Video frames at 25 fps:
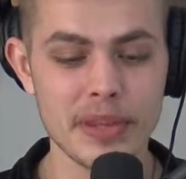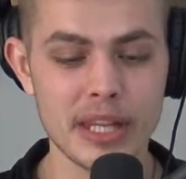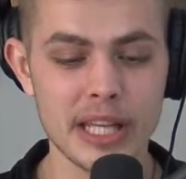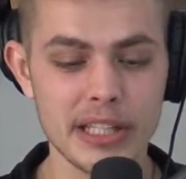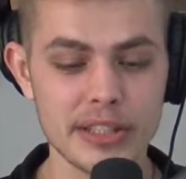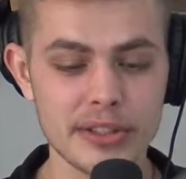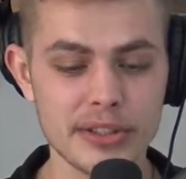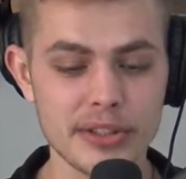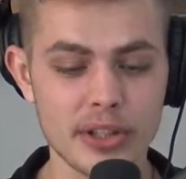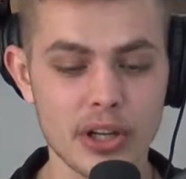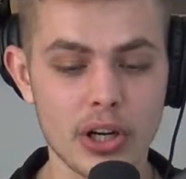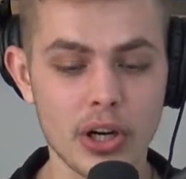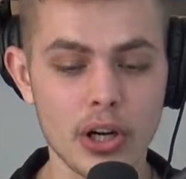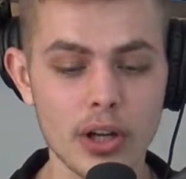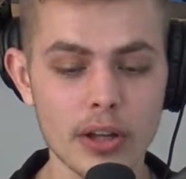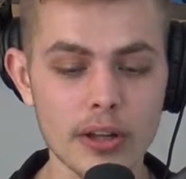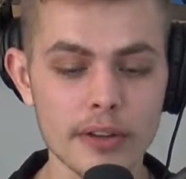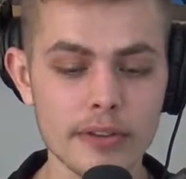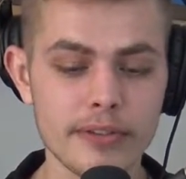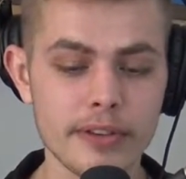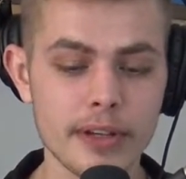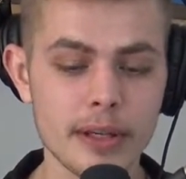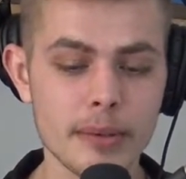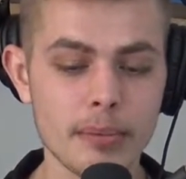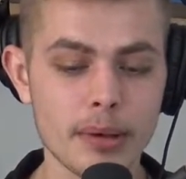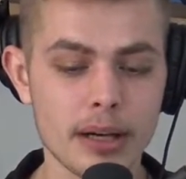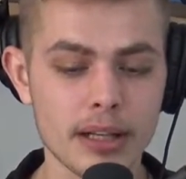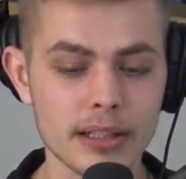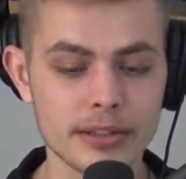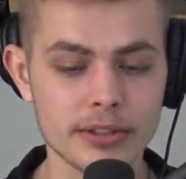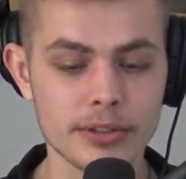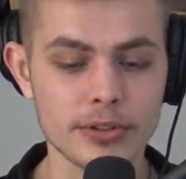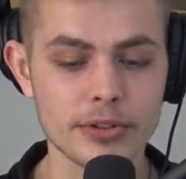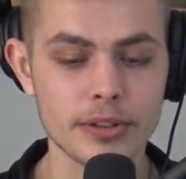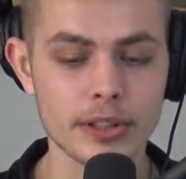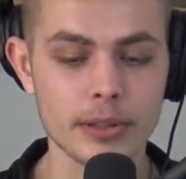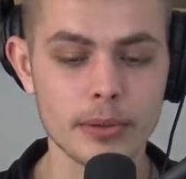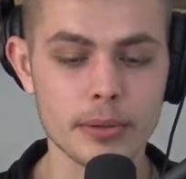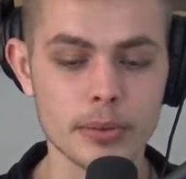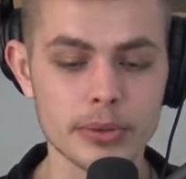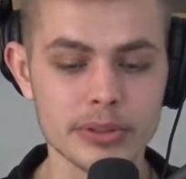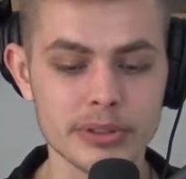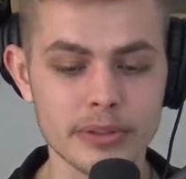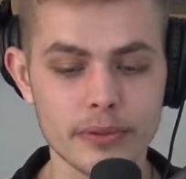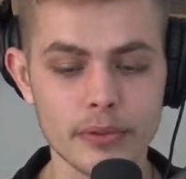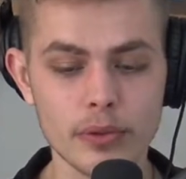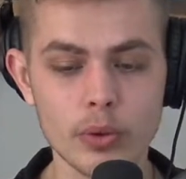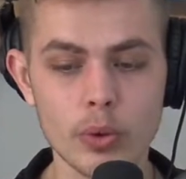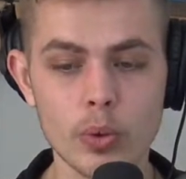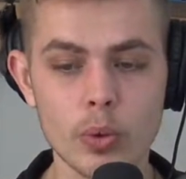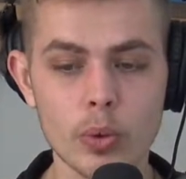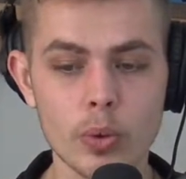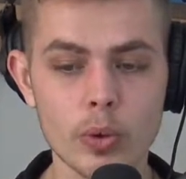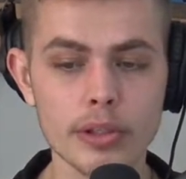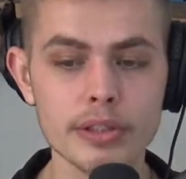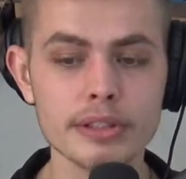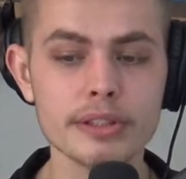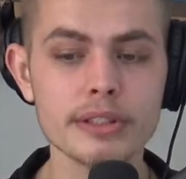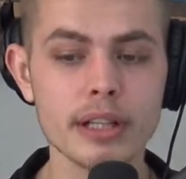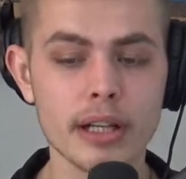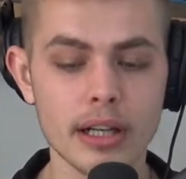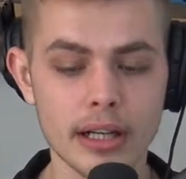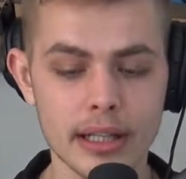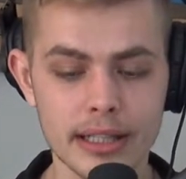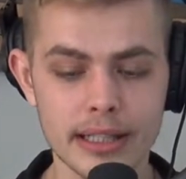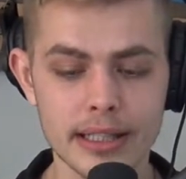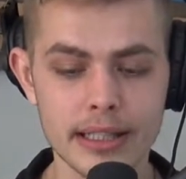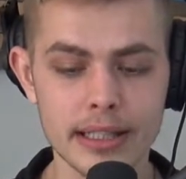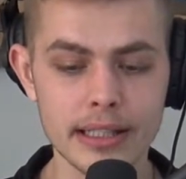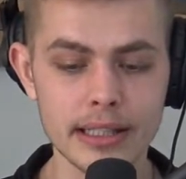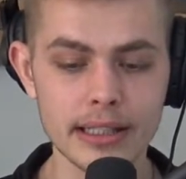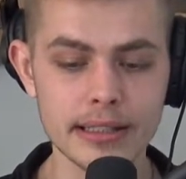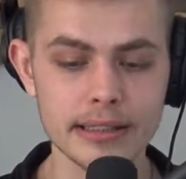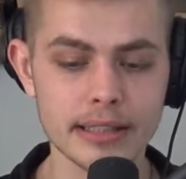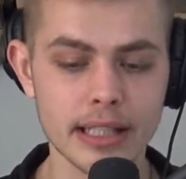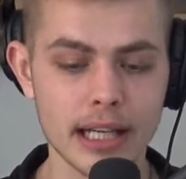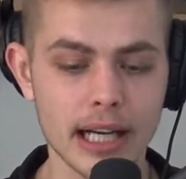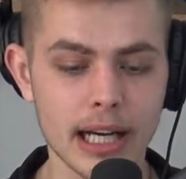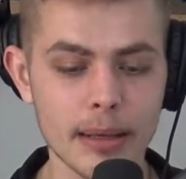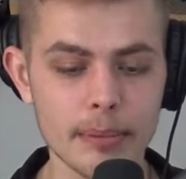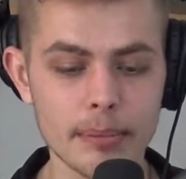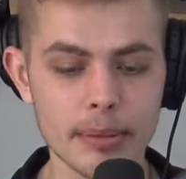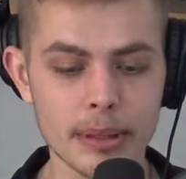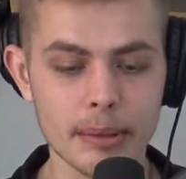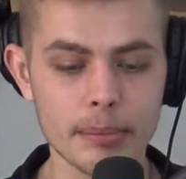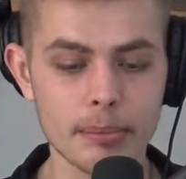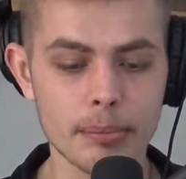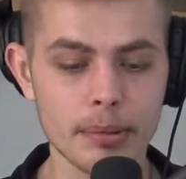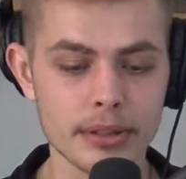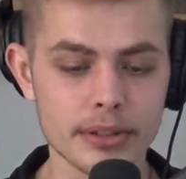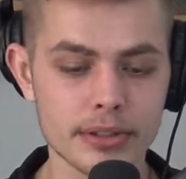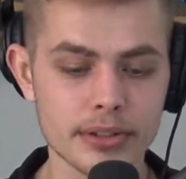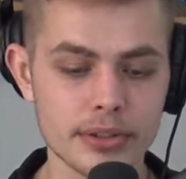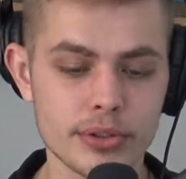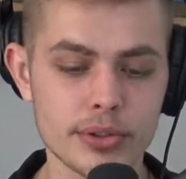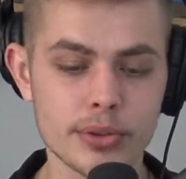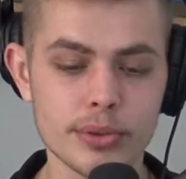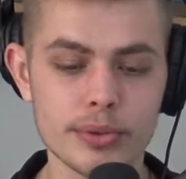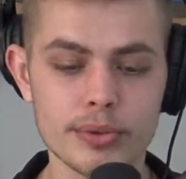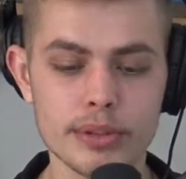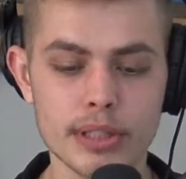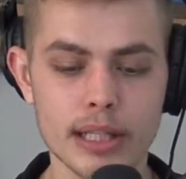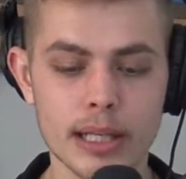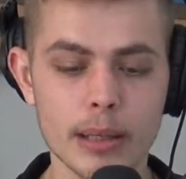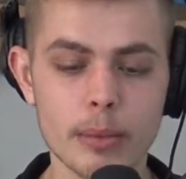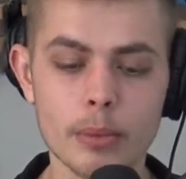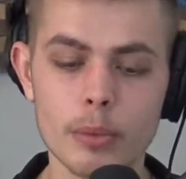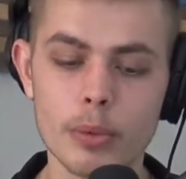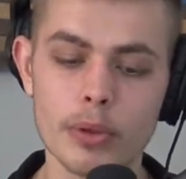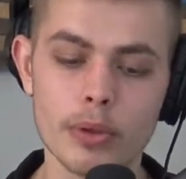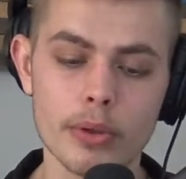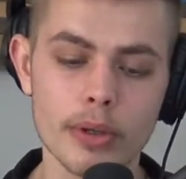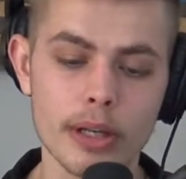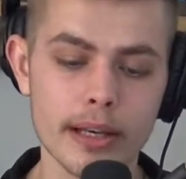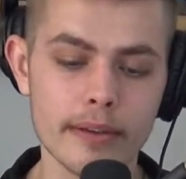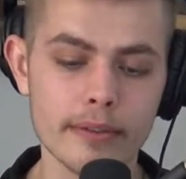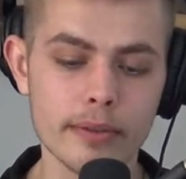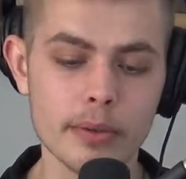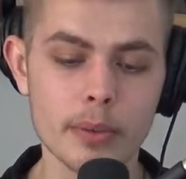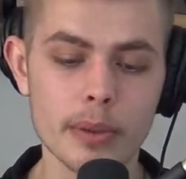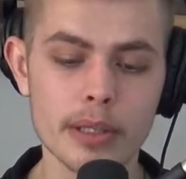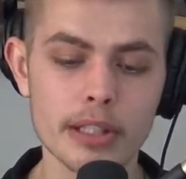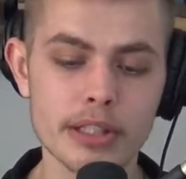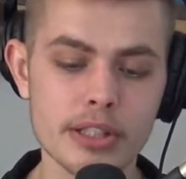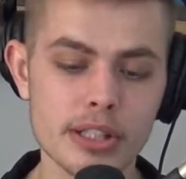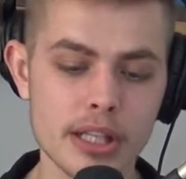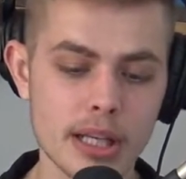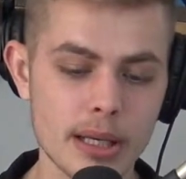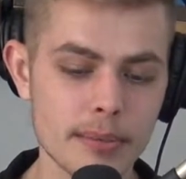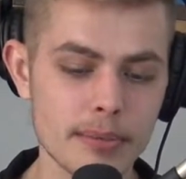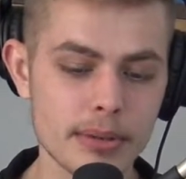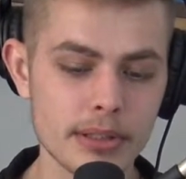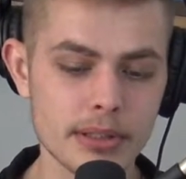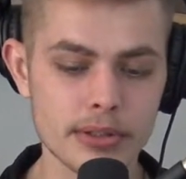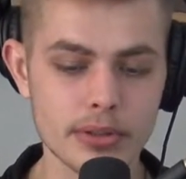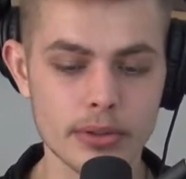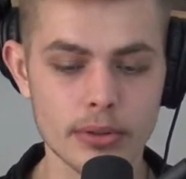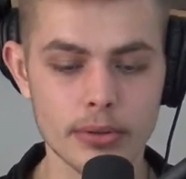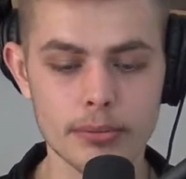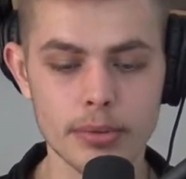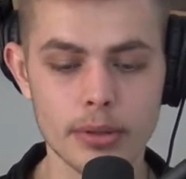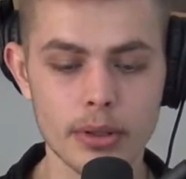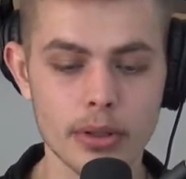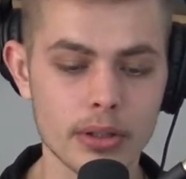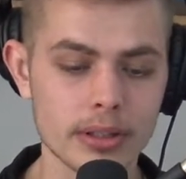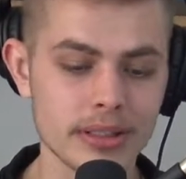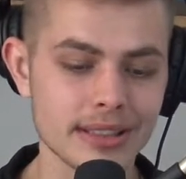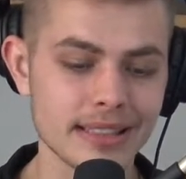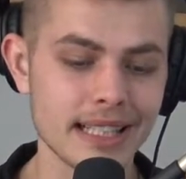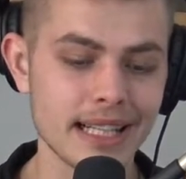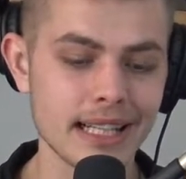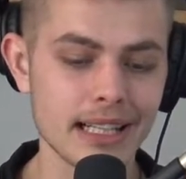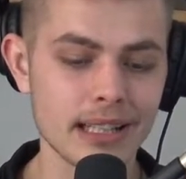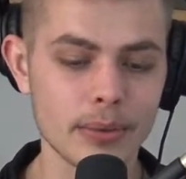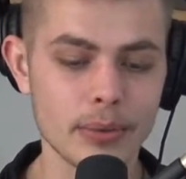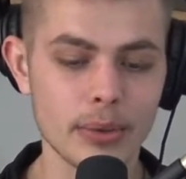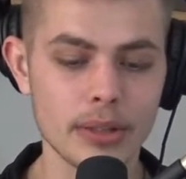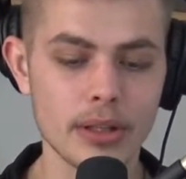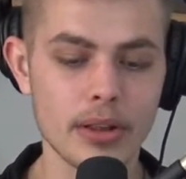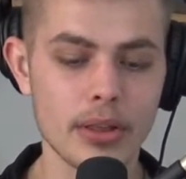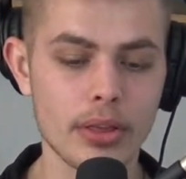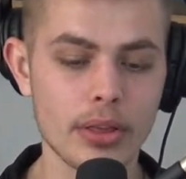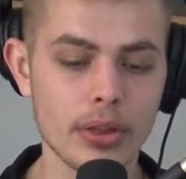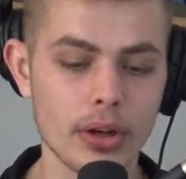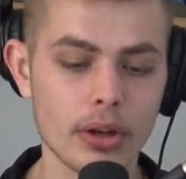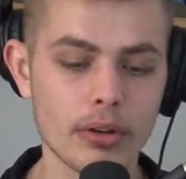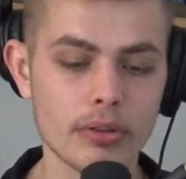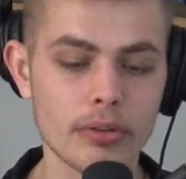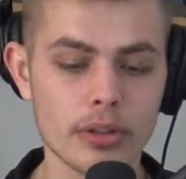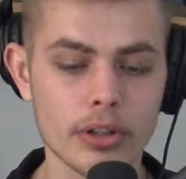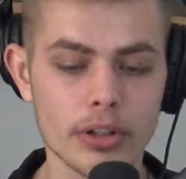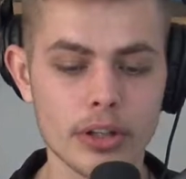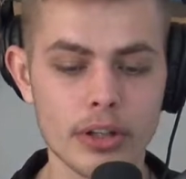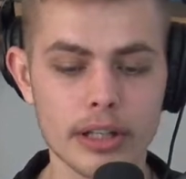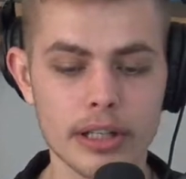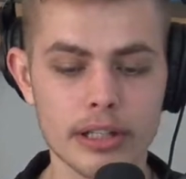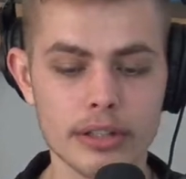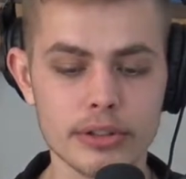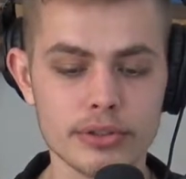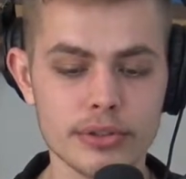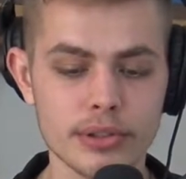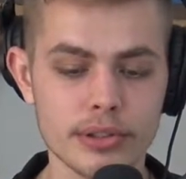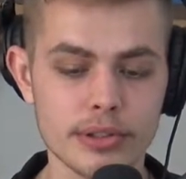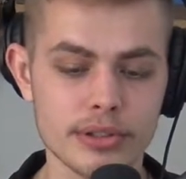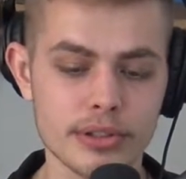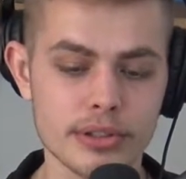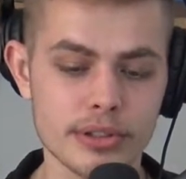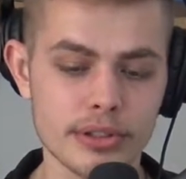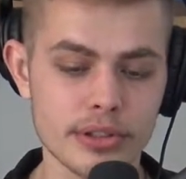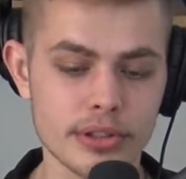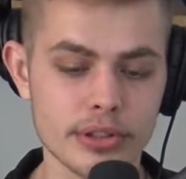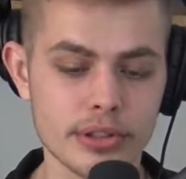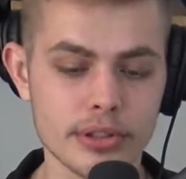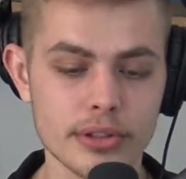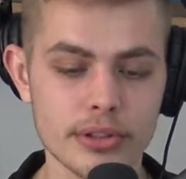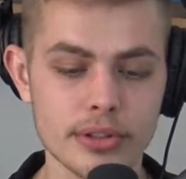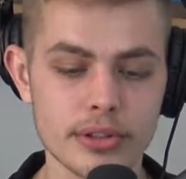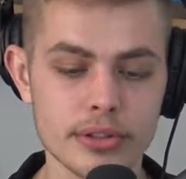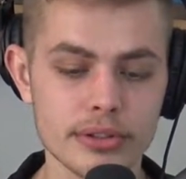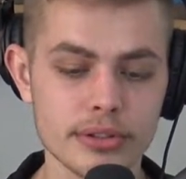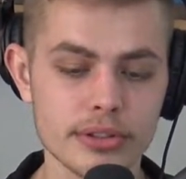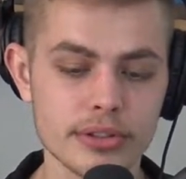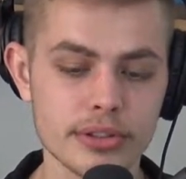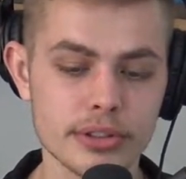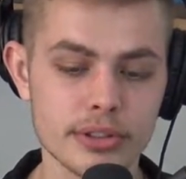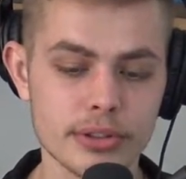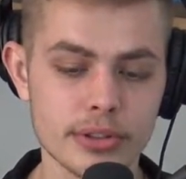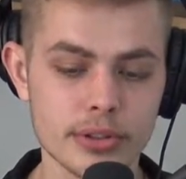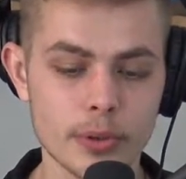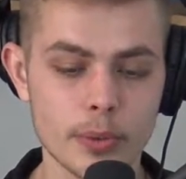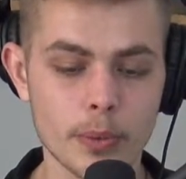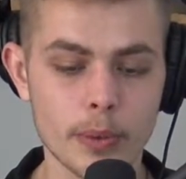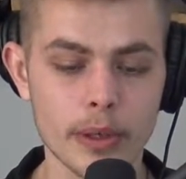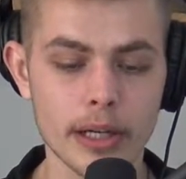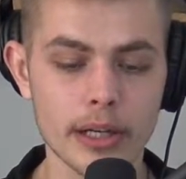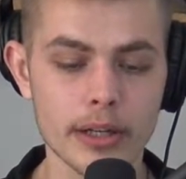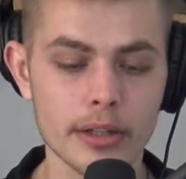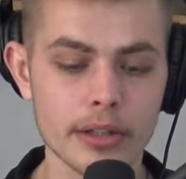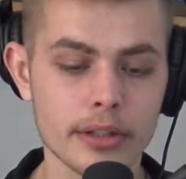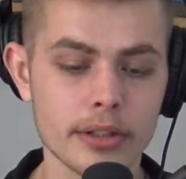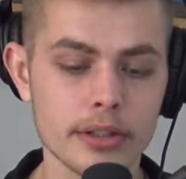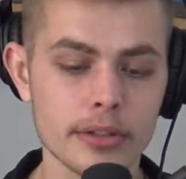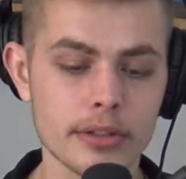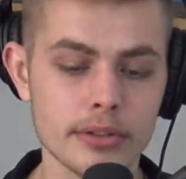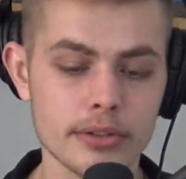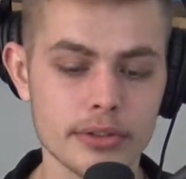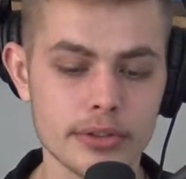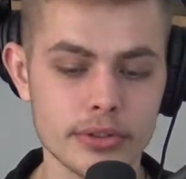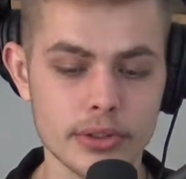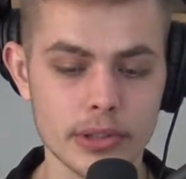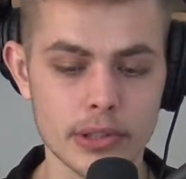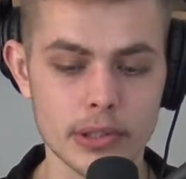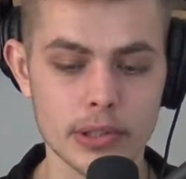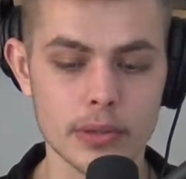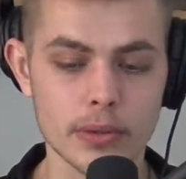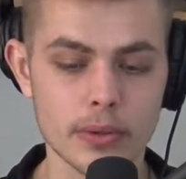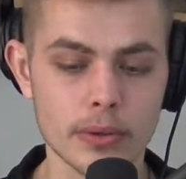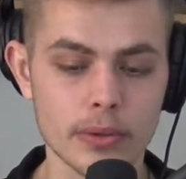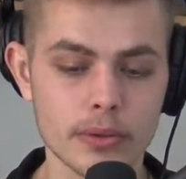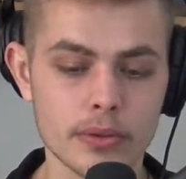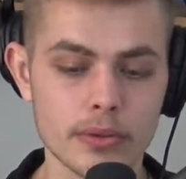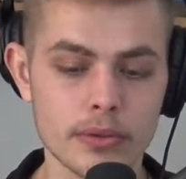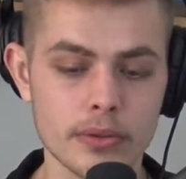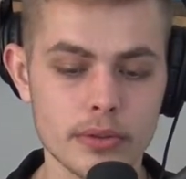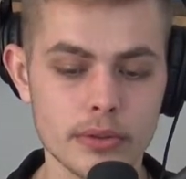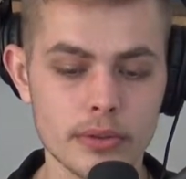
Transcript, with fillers: His Hall of Fame boxing career was, of course, a key topic, but the two time world heavyweight champion told Paul exactly what he thought regarding his transition into the squared circle.